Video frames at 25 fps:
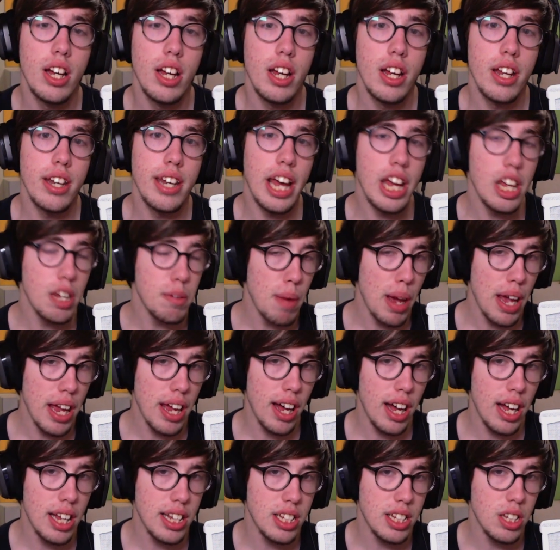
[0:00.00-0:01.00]
Now you may
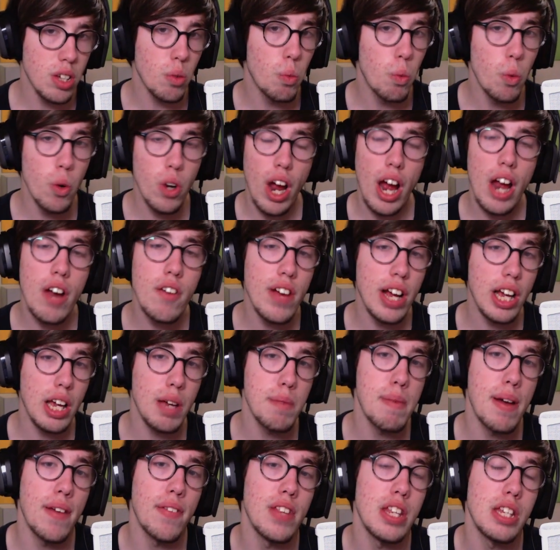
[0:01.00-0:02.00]
ask, would I
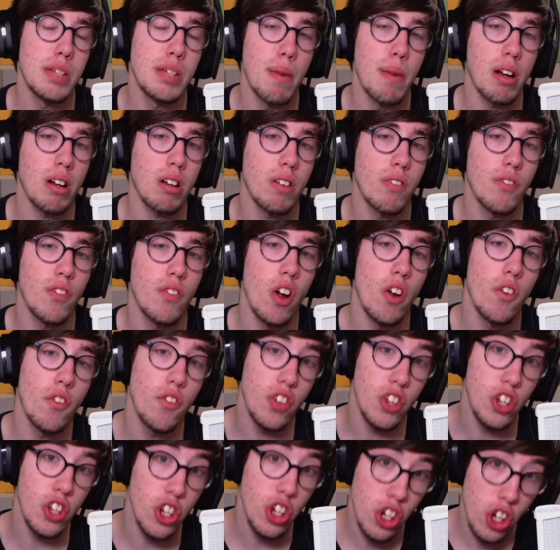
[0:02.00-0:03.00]
recommend this microphone
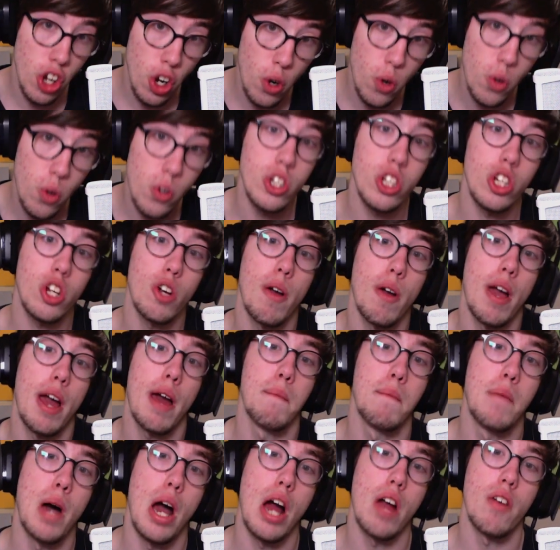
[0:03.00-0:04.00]
for you to go out
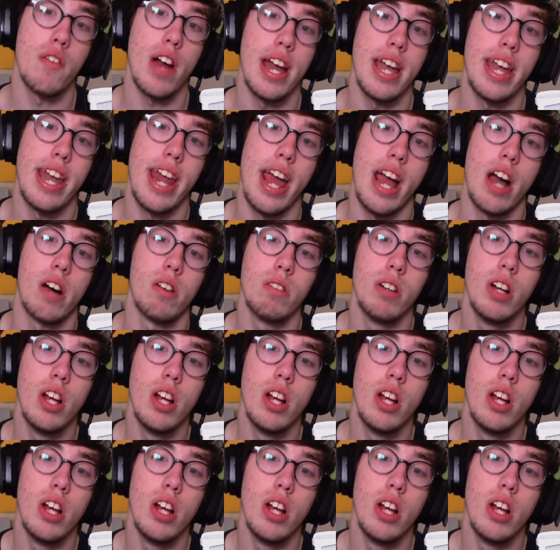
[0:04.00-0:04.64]
and buy right now?